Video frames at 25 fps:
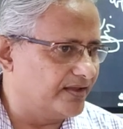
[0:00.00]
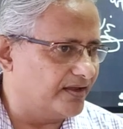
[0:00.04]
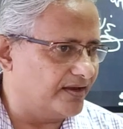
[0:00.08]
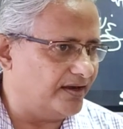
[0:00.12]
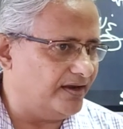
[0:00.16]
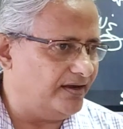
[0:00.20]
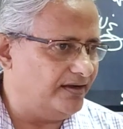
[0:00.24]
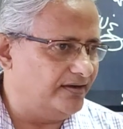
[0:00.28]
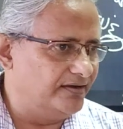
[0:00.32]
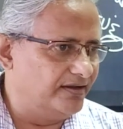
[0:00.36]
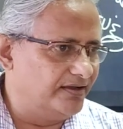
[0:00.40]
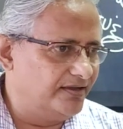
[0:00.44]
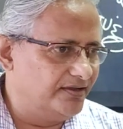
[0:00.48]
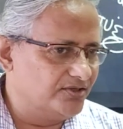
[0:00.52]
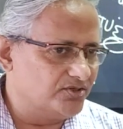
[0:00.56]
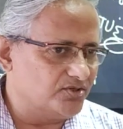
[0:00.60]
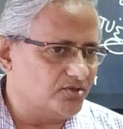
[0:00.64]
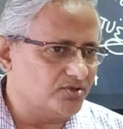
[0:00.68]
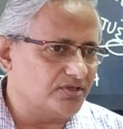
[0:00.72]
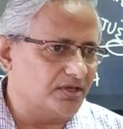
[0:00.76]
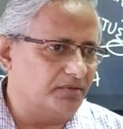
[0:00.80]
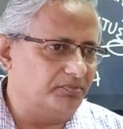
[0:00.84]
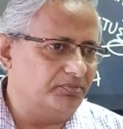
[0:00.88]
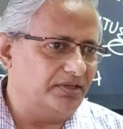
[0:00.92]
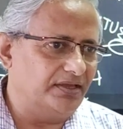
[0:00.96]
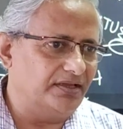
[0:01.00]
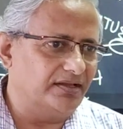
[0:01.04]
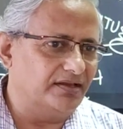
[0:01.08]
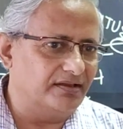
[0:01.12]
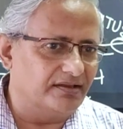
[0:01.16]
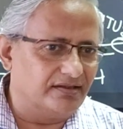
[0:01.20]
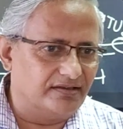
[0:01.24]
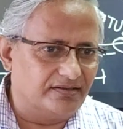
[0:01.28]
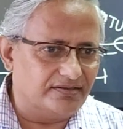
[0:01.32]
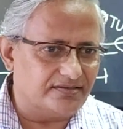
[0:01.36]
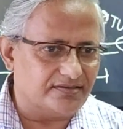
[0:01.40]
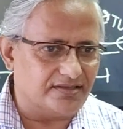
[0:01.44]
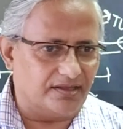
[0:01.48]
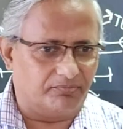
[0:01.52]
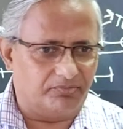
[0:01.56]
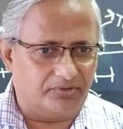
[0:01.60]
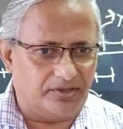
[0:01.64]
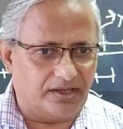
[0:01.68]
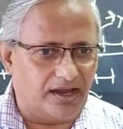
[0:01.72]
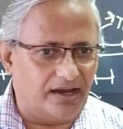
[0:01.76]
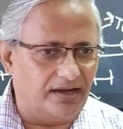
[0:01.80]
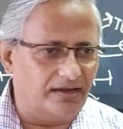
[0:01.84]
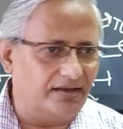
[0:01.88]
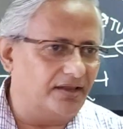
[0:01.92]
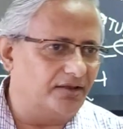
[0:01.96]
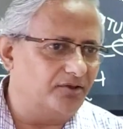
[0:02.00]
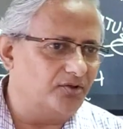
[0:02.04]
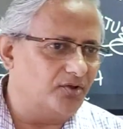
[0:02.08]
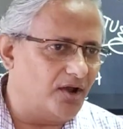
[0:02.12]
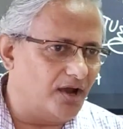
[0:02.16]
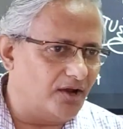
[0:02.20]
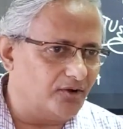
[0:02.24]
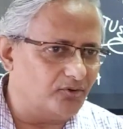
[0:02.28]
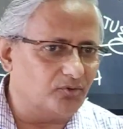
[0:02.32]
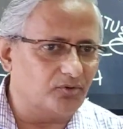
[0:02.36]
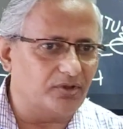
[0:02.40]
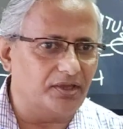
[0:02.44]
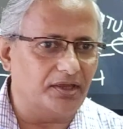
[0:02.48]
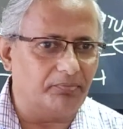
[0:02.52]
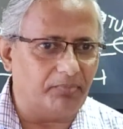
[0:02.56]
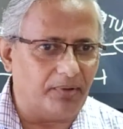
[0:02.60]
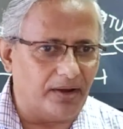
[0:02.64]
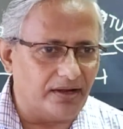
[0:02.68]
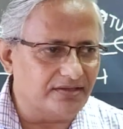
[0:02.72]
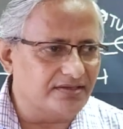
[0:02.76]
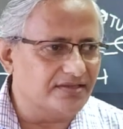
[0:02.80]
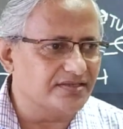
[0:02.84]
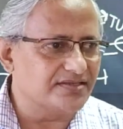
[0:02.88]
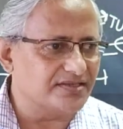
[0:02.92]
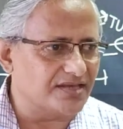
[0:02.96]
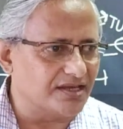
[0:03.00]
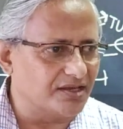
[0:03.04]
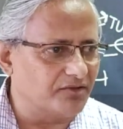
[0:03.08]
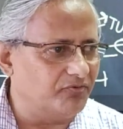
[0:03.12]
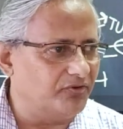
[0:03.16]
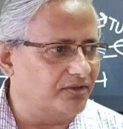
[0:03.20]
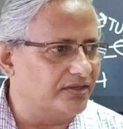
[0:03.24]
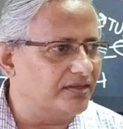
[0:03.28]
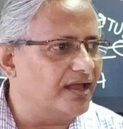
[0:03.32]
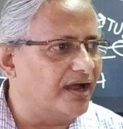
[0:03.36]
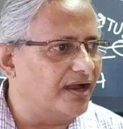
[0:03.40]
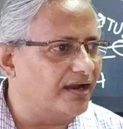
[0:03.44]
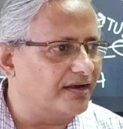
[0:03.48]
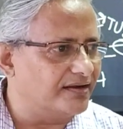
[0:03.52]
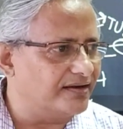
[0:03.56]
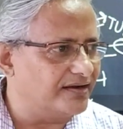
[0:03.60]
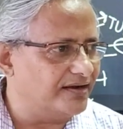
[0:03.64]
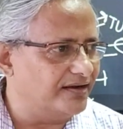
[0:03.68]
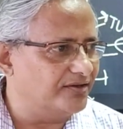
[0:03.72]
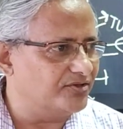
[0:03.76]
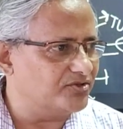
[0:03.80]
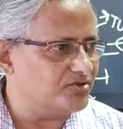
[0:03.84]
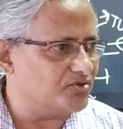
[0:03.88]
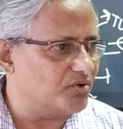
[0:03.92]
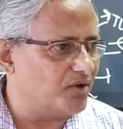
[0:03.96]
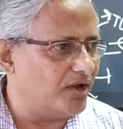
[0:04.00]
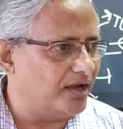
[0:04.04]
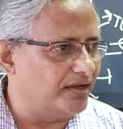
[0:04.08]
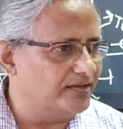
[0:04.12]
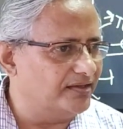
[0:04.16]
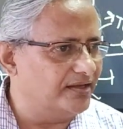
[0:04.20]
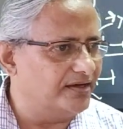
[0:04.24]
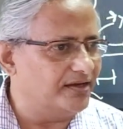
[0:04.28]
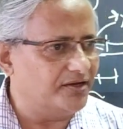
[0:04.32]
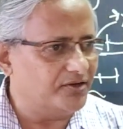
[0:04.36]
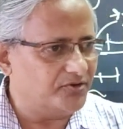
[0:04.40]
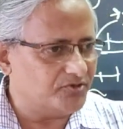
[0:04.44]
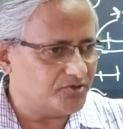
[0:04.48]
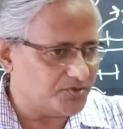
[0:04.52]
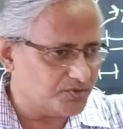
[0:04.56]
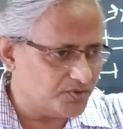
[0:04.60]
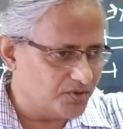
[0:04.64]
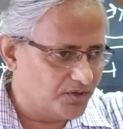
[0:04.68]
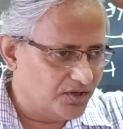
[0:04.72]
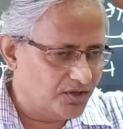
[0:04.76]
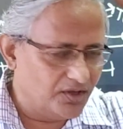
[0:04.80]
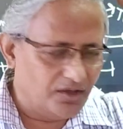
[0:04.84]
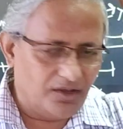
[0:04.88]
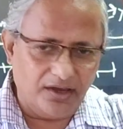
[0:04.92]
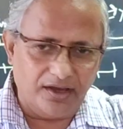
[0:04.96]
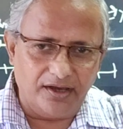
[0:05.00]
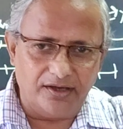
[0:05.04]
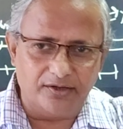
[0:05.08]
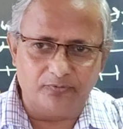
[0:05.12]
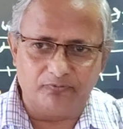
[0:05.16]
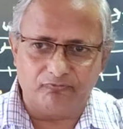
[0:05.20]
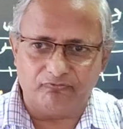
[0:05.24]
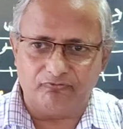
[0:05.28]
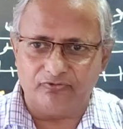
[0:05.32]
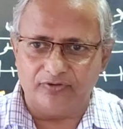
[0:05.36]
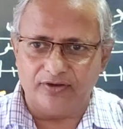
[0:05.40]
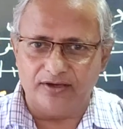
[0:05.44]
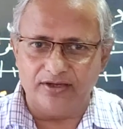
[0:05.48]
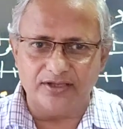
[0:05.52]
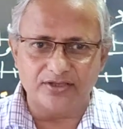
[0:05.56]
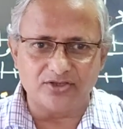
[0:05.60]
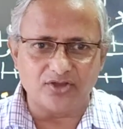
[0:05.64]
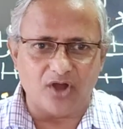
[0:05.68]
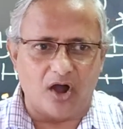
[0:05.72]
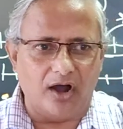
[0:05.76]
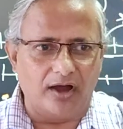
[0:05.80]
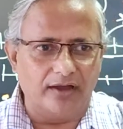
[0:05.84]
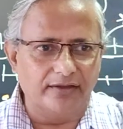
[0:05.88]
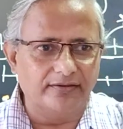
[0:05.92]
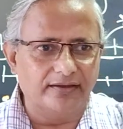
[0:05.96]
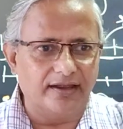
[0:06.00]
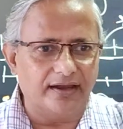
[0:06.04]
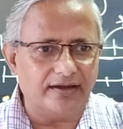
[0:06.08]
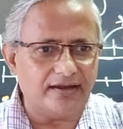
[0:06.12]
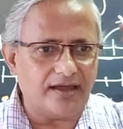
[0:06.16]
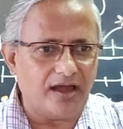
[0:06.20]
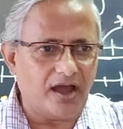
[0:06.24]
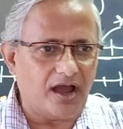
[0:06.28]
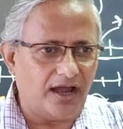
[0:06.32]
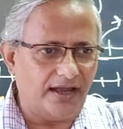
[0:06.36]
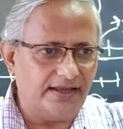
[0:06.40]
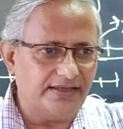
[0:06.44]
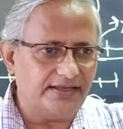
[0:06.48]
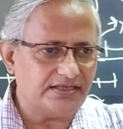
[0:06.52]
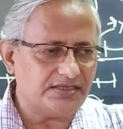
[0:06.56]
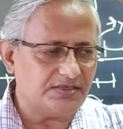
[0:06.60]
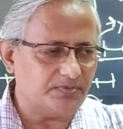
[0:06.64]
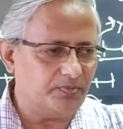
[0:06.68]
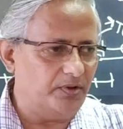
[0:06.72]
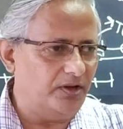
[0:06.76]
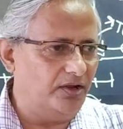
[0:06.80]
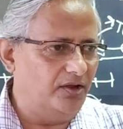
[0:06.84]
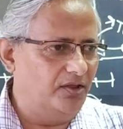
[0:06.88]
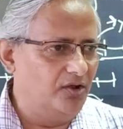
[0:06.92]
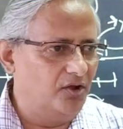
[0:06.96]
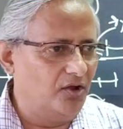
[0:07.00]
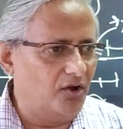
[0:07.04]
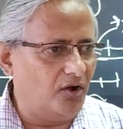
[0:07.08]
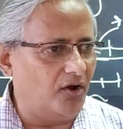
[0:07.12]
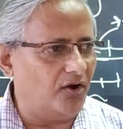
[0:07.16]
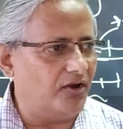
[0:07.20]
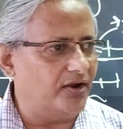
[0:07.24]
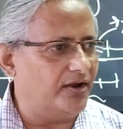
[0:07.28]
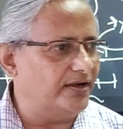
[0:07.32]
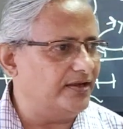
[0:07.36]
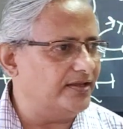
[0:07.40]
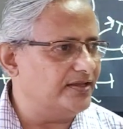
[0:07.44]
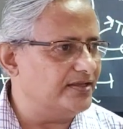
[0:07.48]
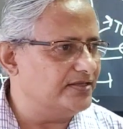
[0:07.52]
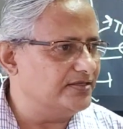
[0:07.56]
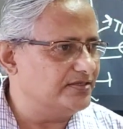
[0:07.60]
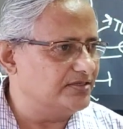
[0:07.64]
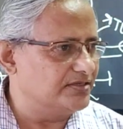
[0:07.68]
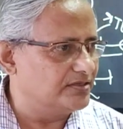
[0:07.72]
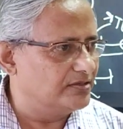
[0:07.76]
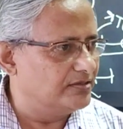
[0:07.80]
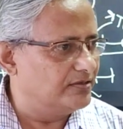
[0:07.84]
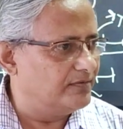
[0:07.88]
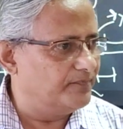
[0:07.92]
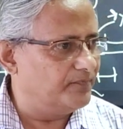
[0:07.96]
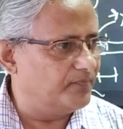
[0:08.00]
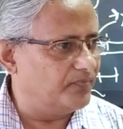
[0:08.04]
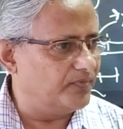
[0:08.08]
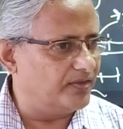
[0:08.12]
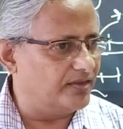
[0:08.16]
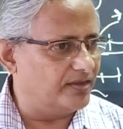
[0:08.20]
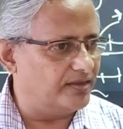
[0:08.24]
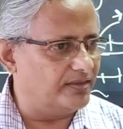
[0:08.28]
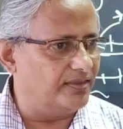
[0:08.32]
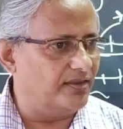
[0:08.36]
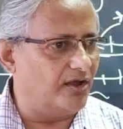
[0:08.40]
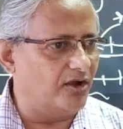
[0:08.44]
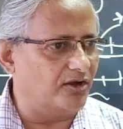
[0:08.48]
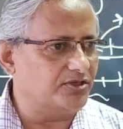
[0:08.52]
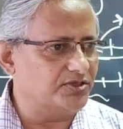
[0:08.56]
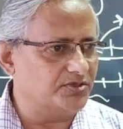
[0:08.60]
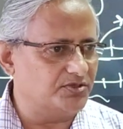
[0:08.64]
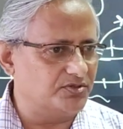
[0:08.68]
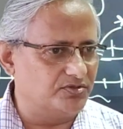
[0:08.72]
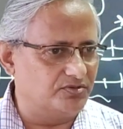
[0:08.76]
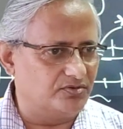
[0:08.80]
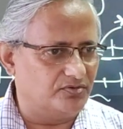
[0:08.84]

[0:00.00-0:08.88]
right? So something, and then you have to keep adjusting with that, right? So either it is on at a higher speed or it is not